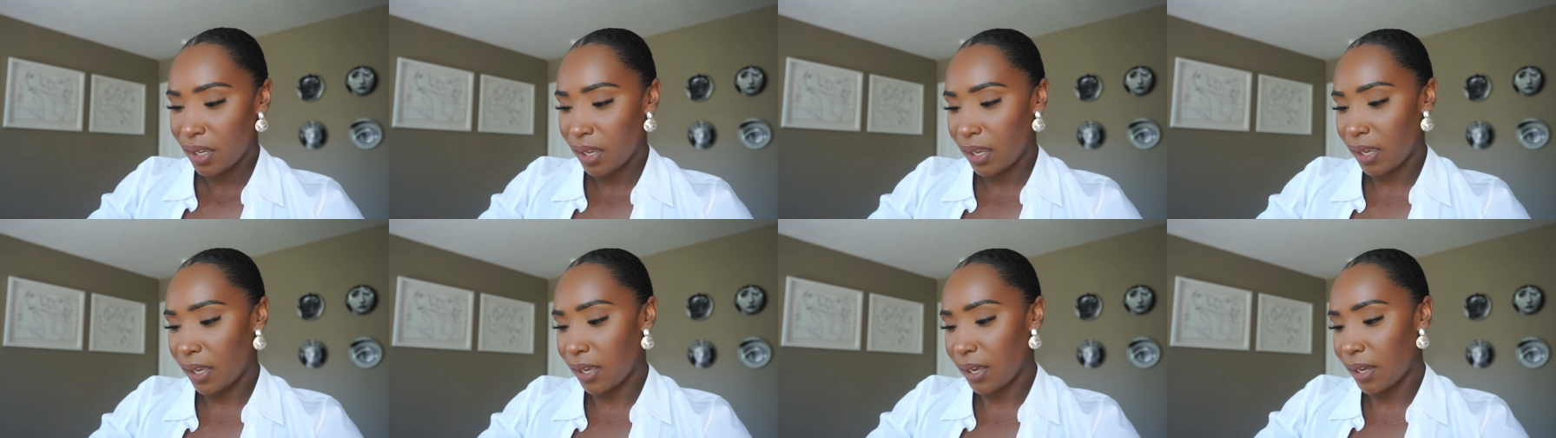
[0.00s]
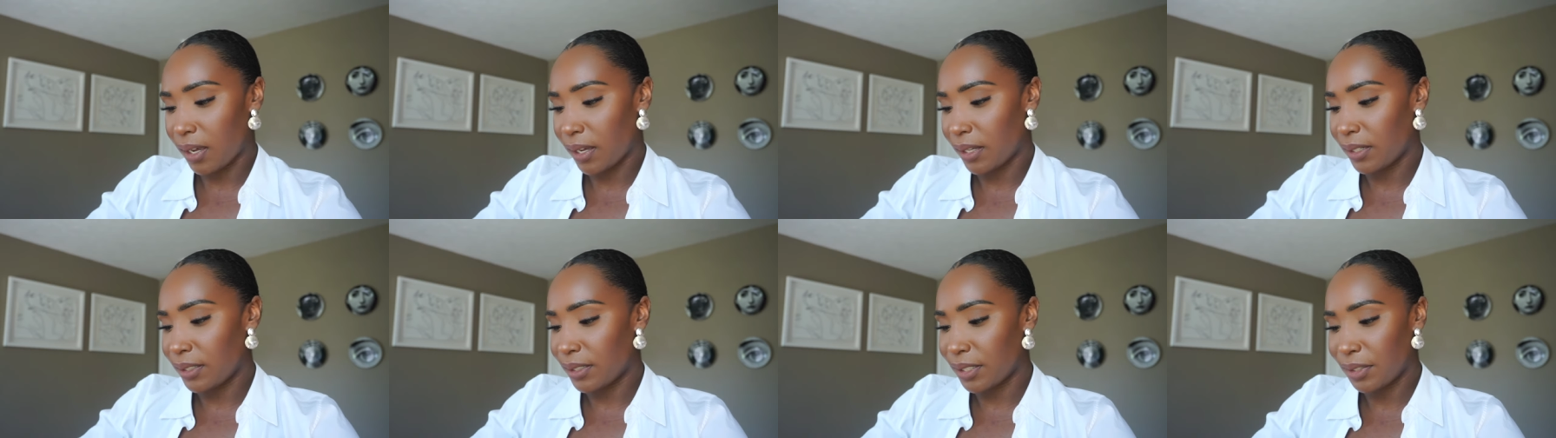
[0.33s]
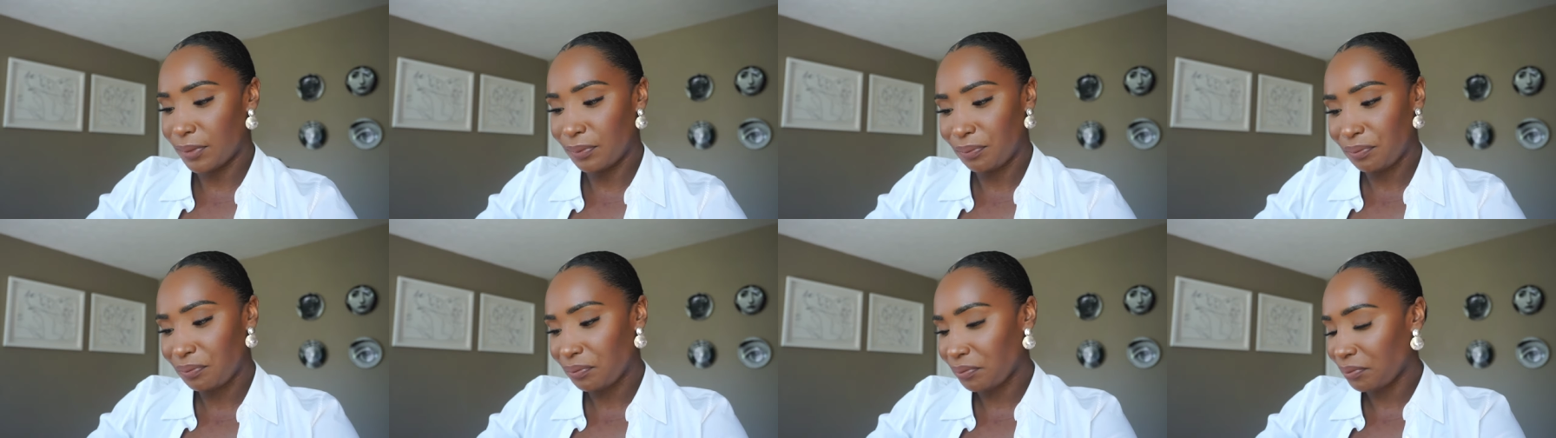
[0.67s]
And
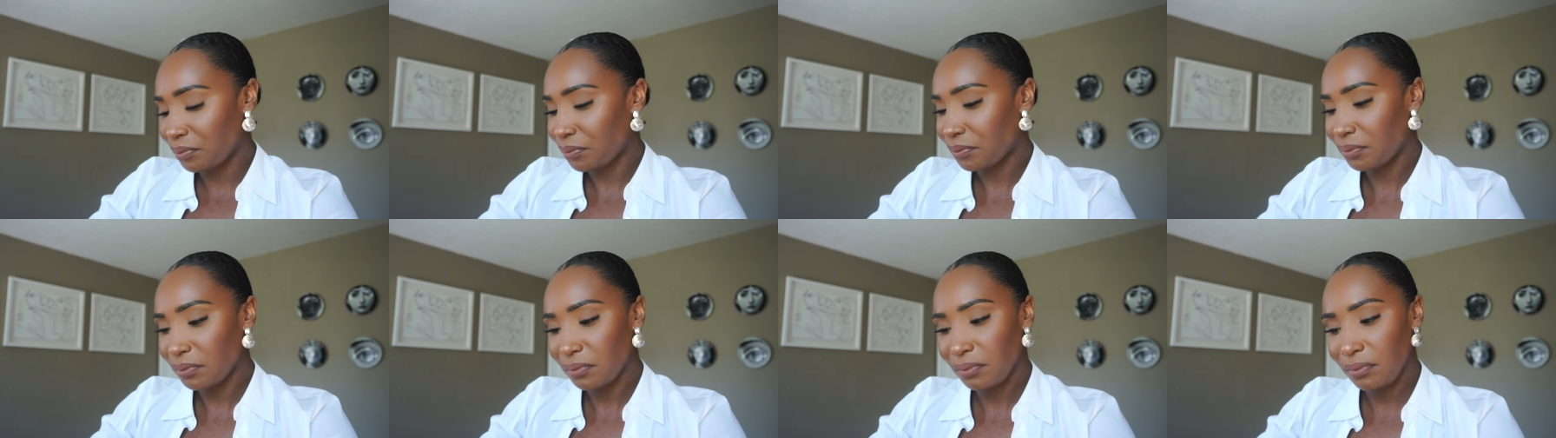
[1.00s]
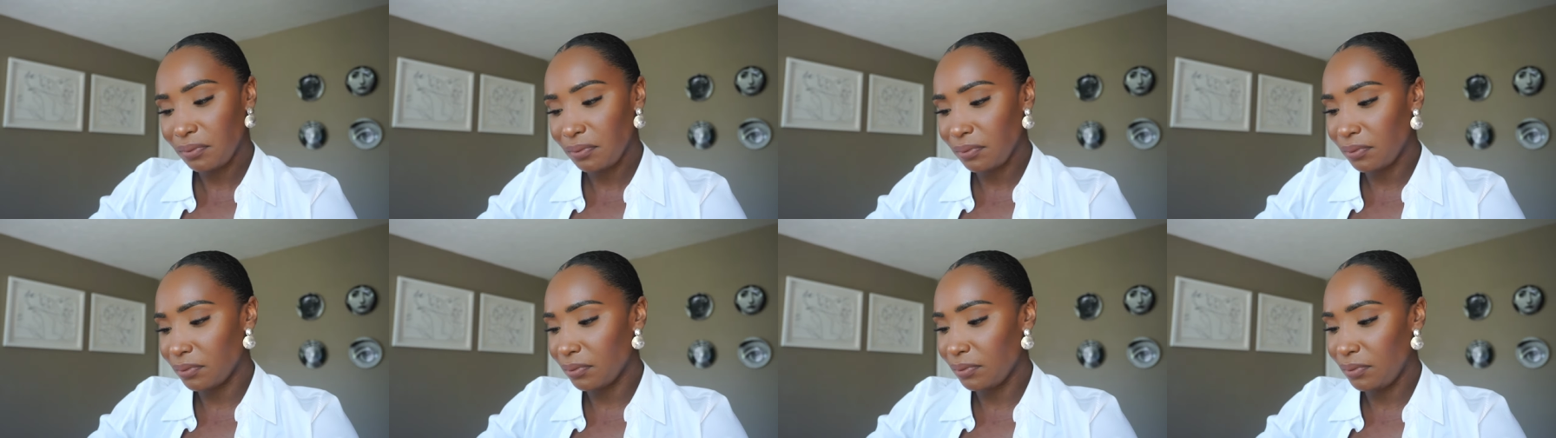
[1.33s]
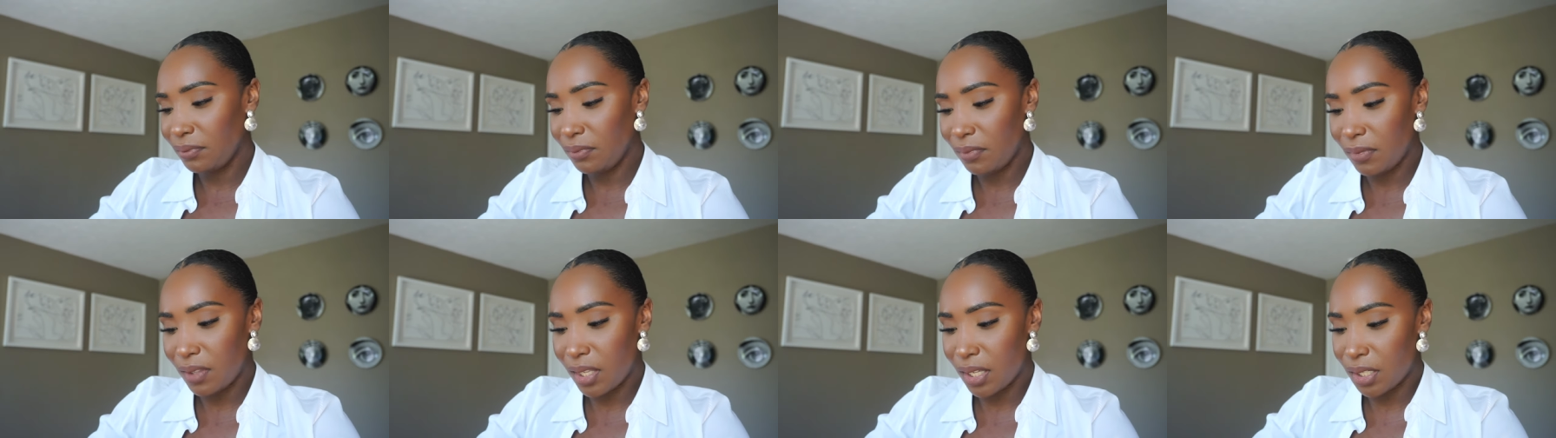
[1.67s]

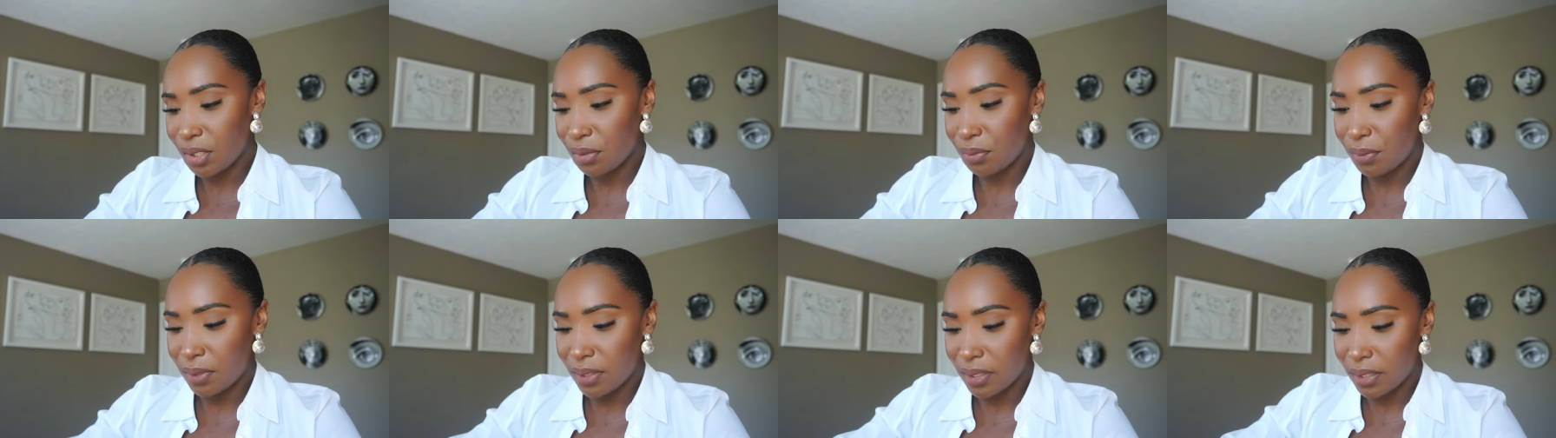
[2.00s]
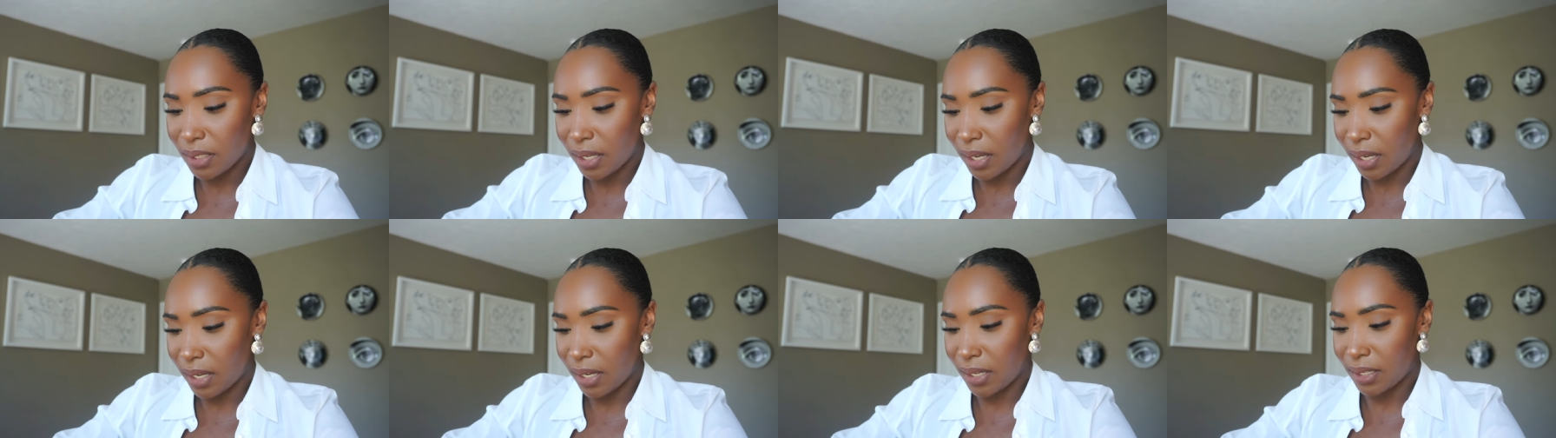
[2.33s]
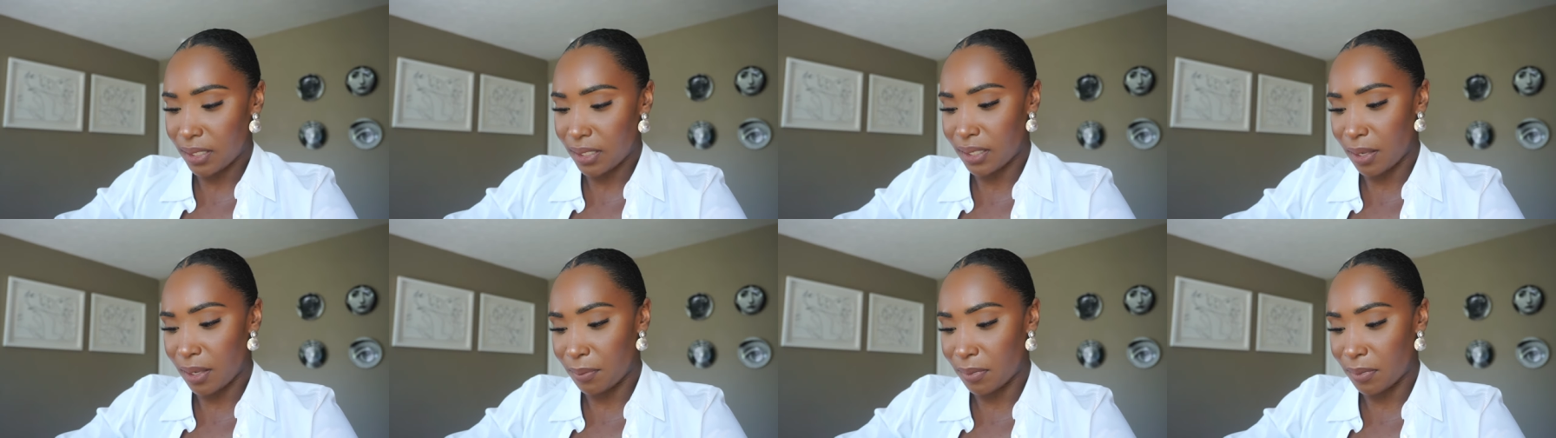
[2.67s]
this was like
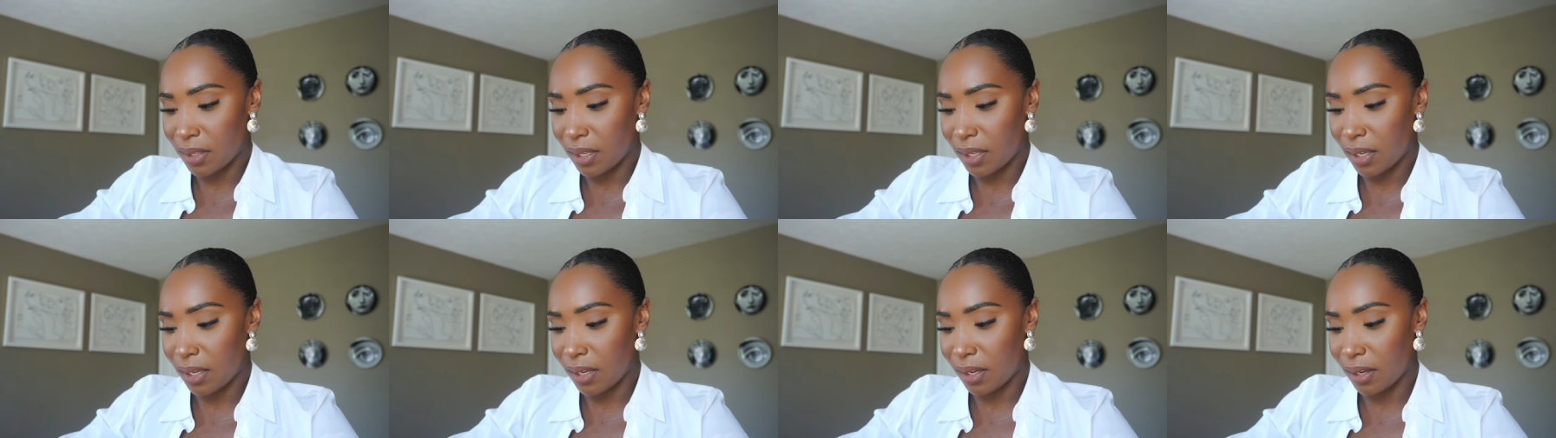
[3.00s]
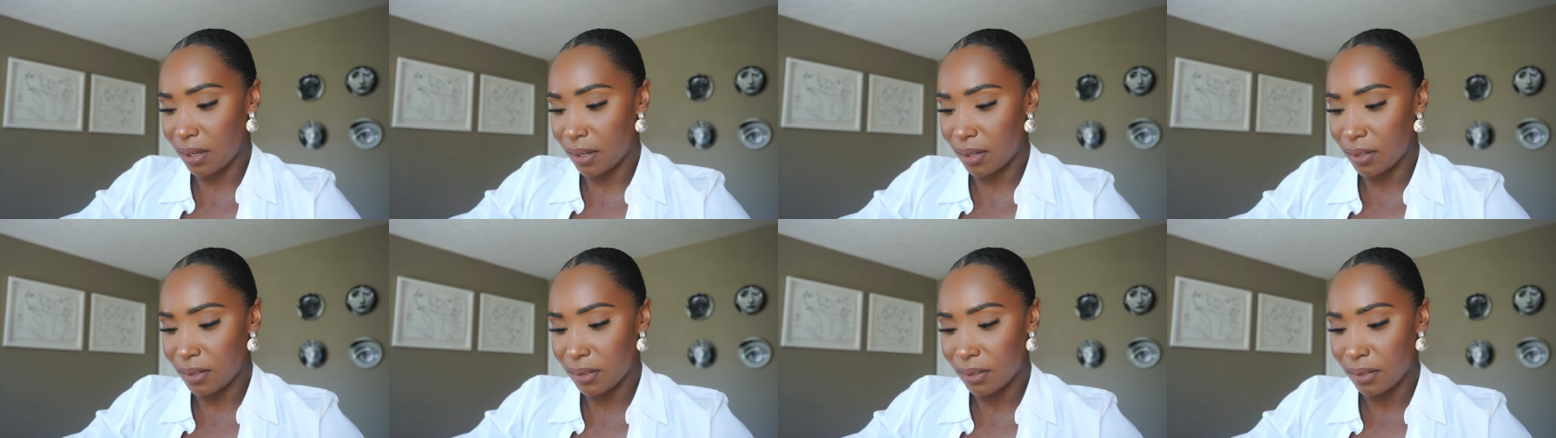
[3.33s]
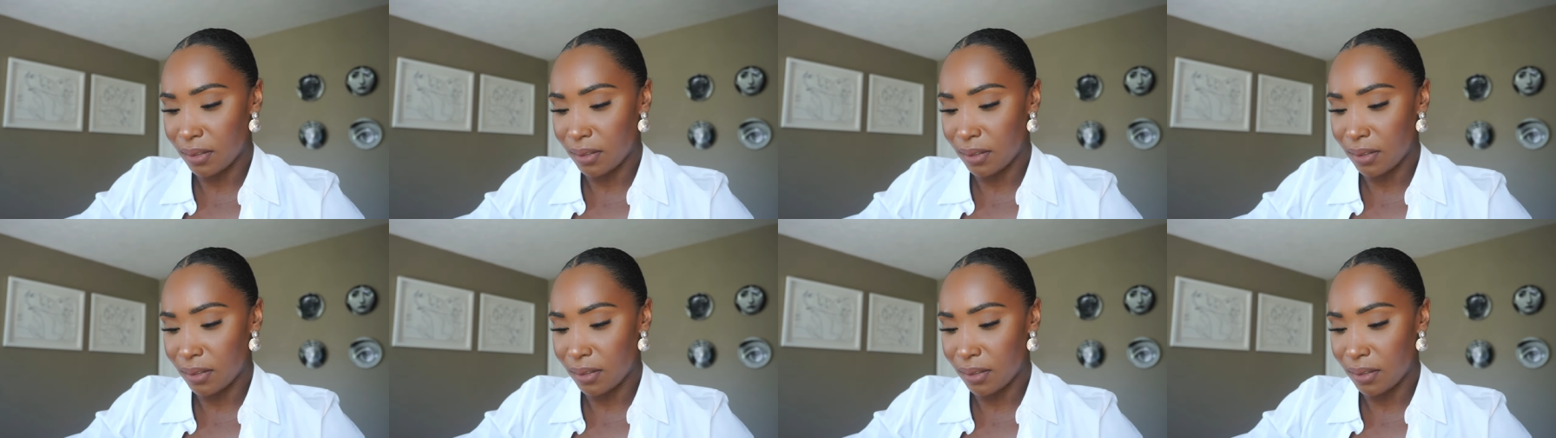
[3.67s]
something